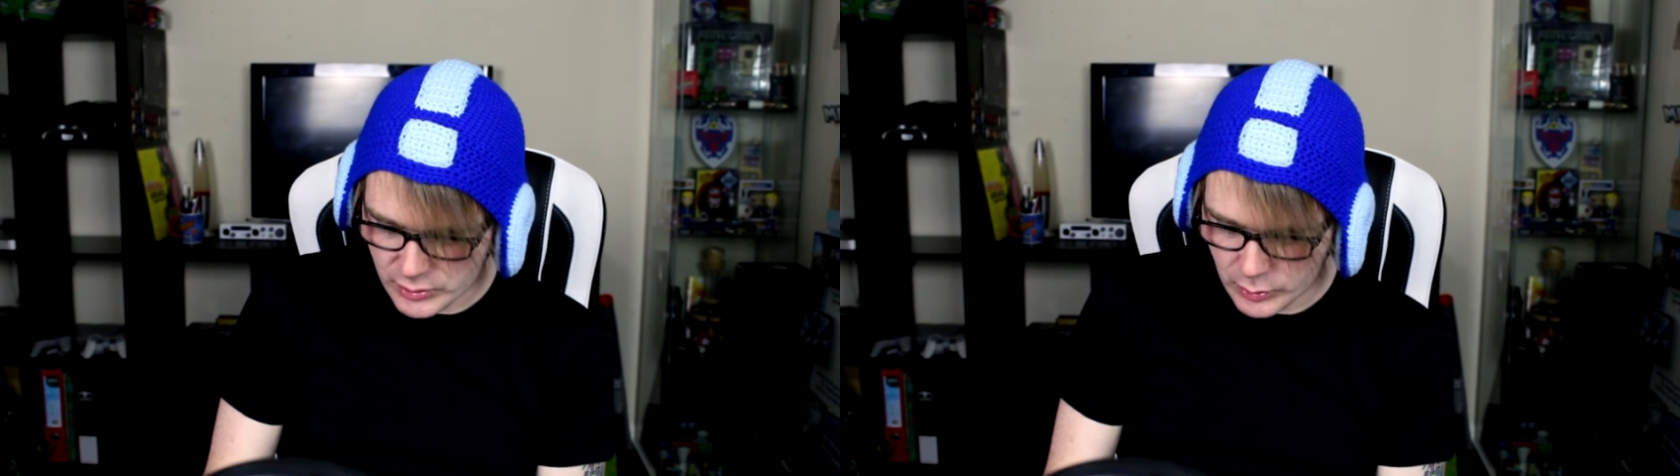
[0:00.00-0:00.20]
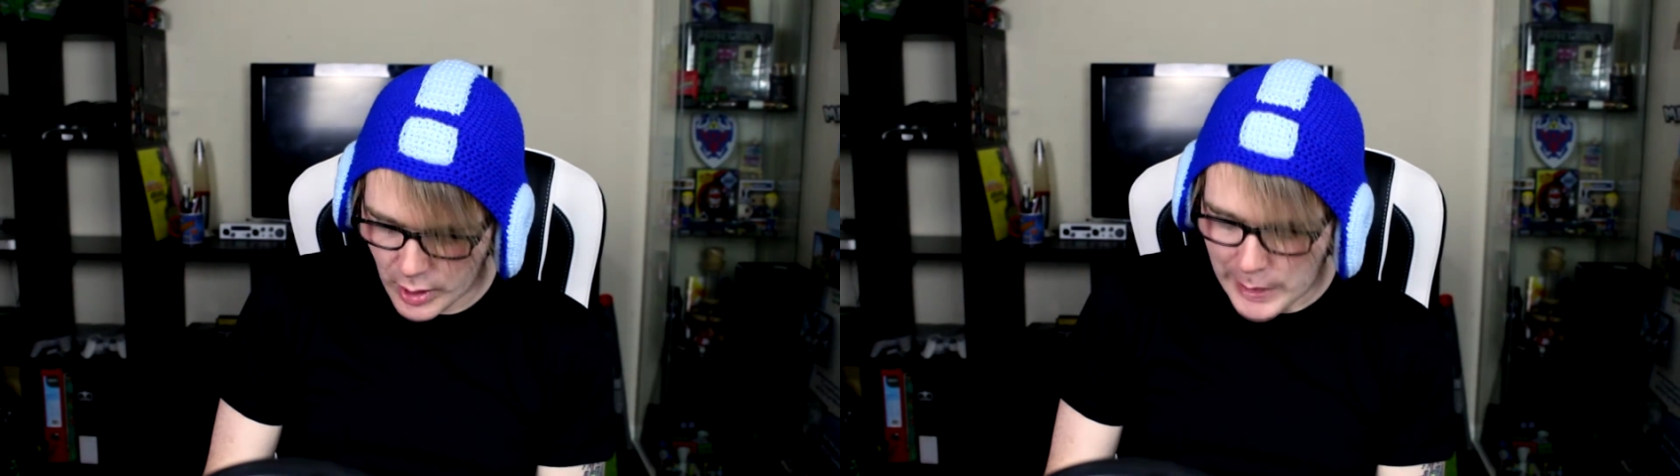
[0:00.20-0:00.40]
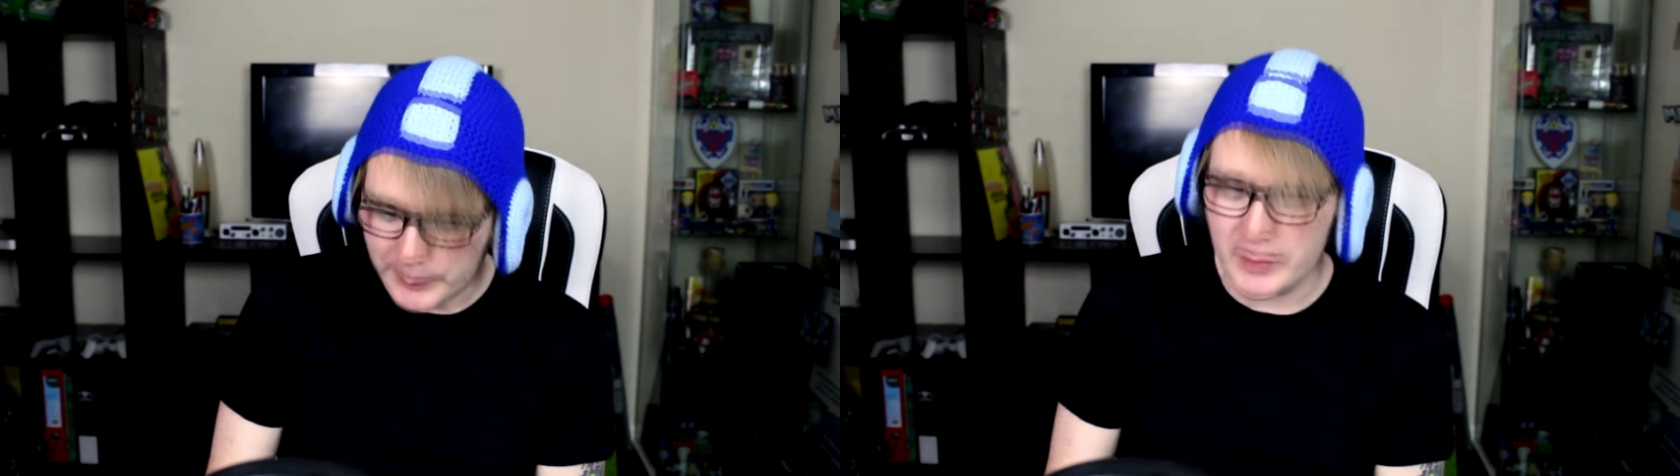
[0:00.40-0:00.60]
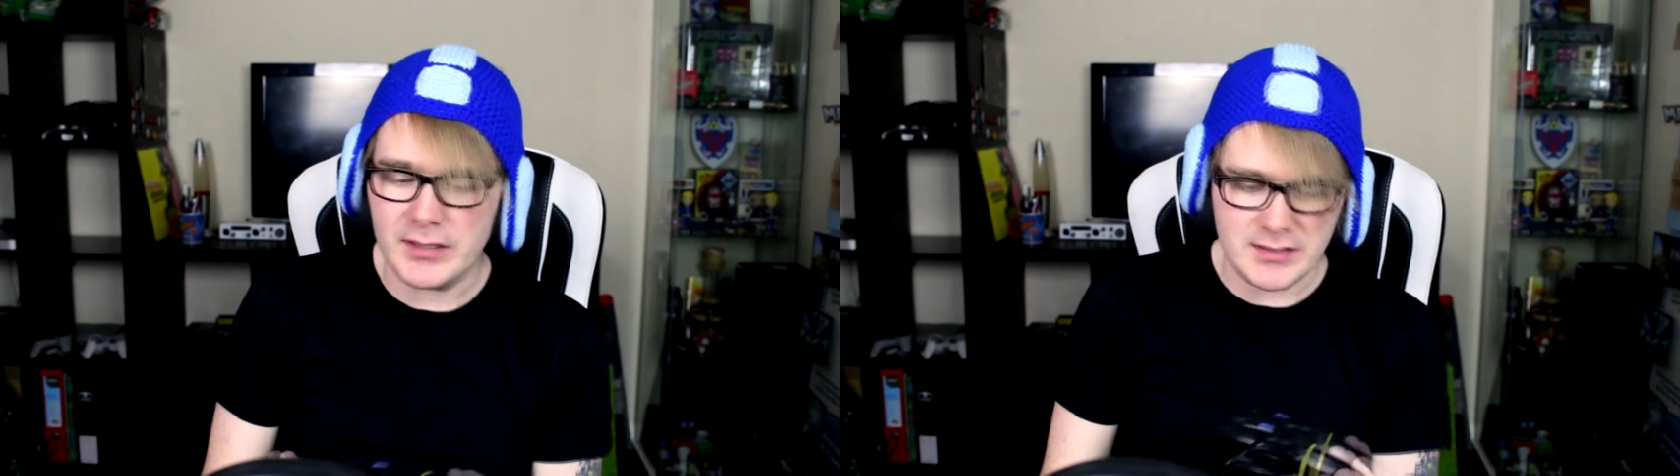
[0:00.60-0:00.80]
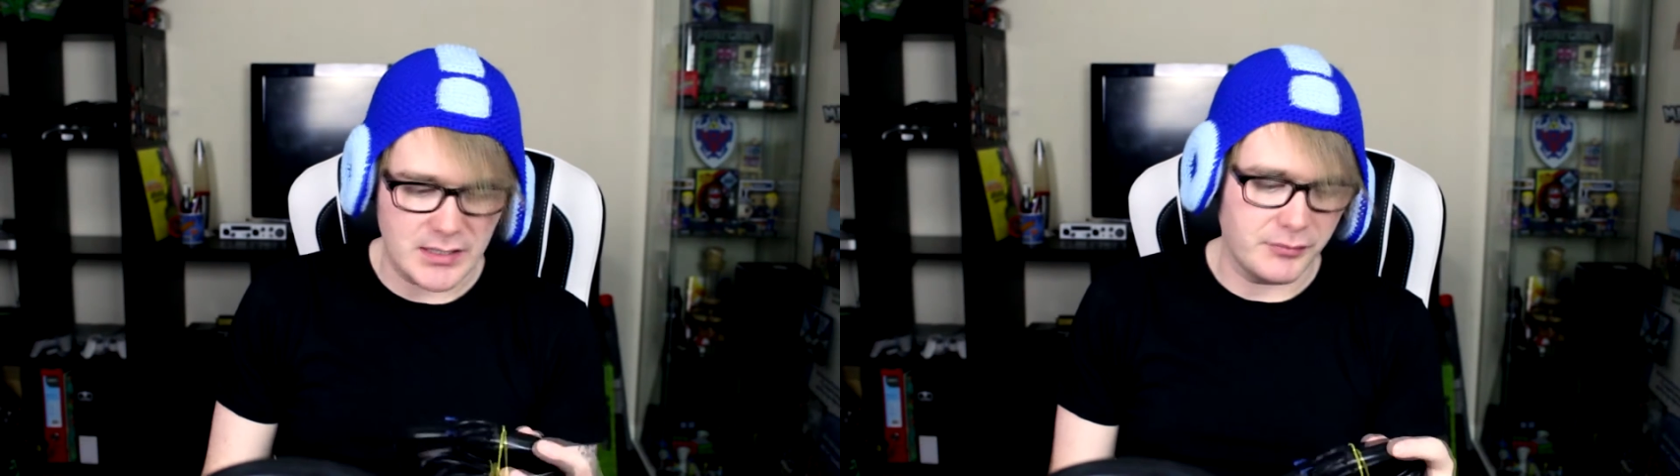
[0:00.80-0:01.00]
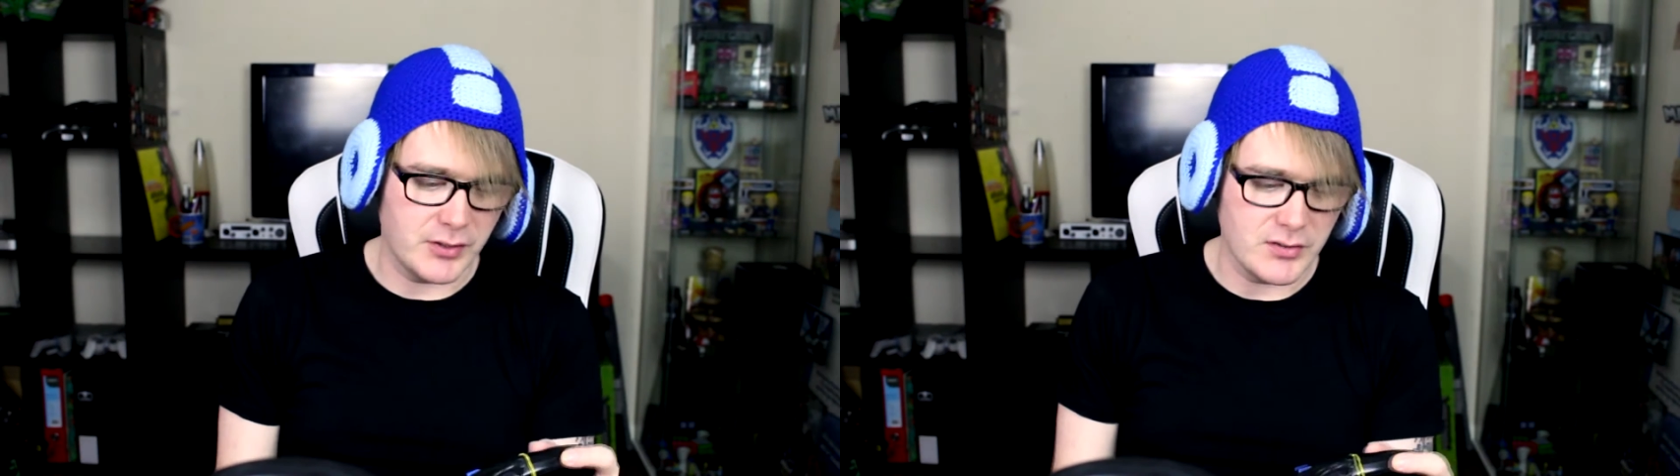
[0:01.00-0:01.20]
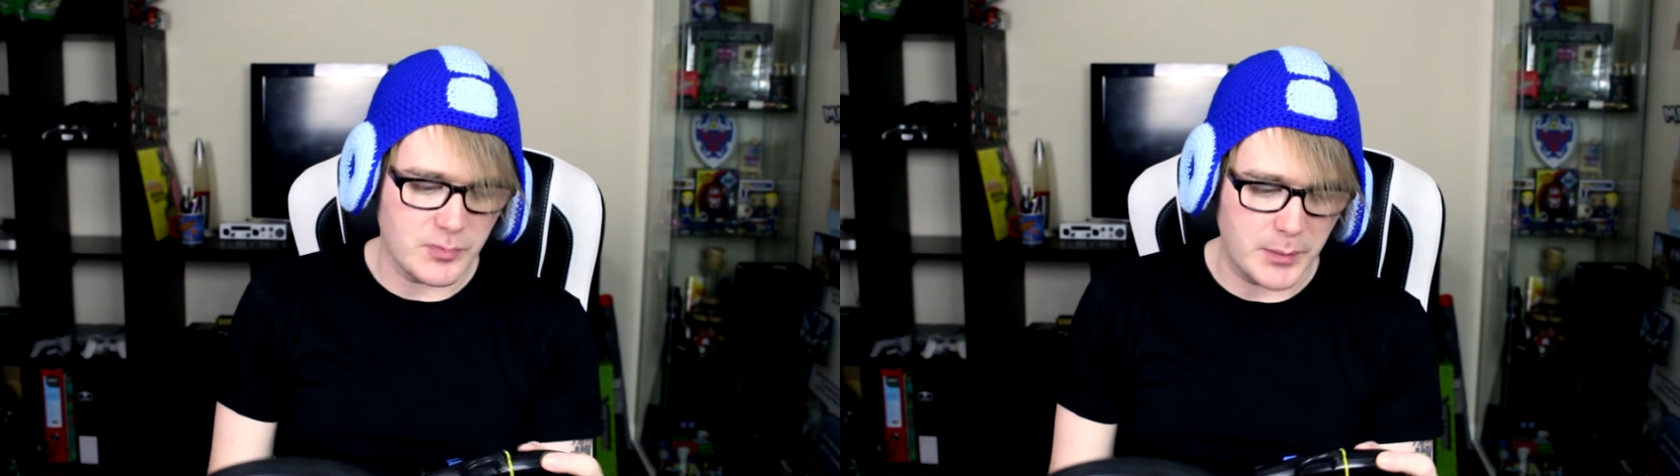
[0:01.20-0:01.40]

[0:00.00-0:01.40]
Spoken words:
no operating difference,